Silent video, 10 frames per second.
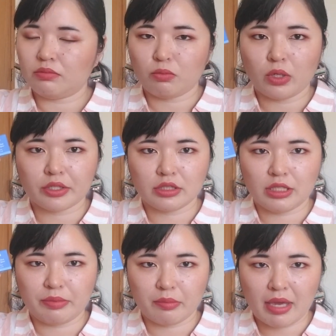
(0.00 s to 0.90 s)
water
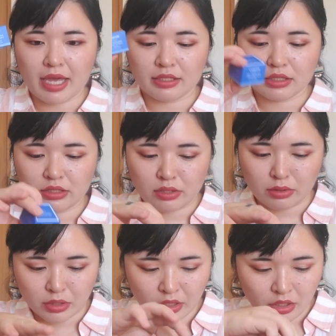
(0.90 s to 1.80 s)
sleeping mask.
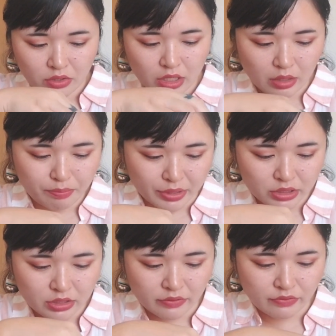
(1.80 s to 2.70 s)
So get a
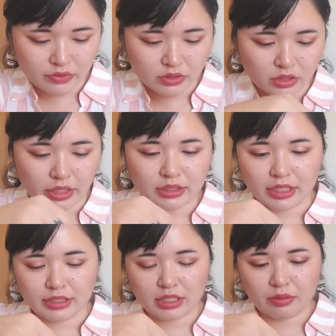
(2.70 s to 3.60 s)
bunch of deluxe
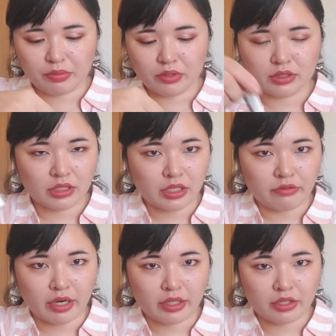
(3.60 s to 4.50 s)
size samples, Sunday
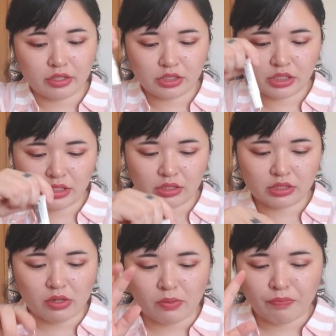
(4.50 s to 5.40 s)
Riley good jeans.
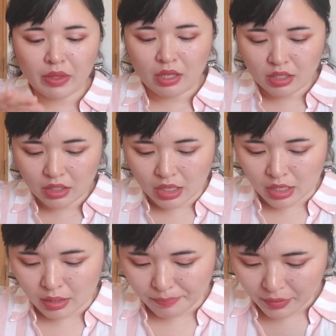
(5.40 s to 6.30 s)
So
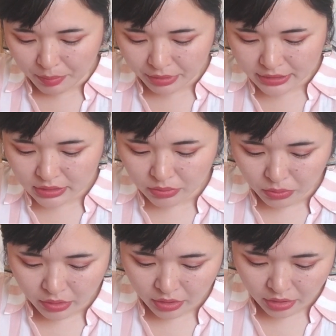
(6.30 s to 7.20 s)
I placed an
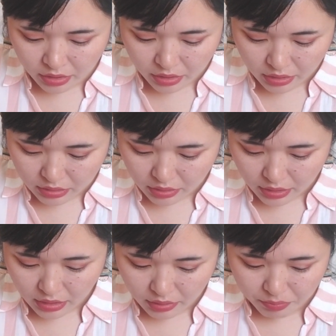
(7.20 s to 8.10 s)
order
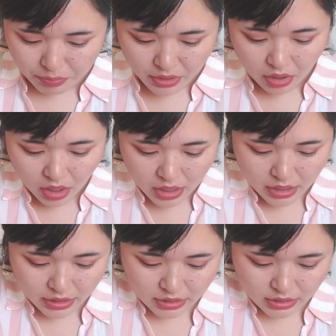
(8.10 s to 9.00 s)

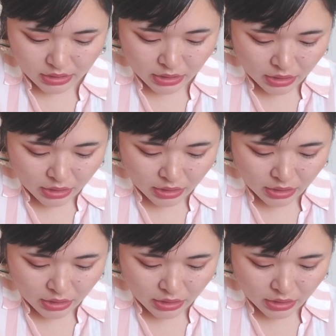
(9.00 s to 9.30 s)
because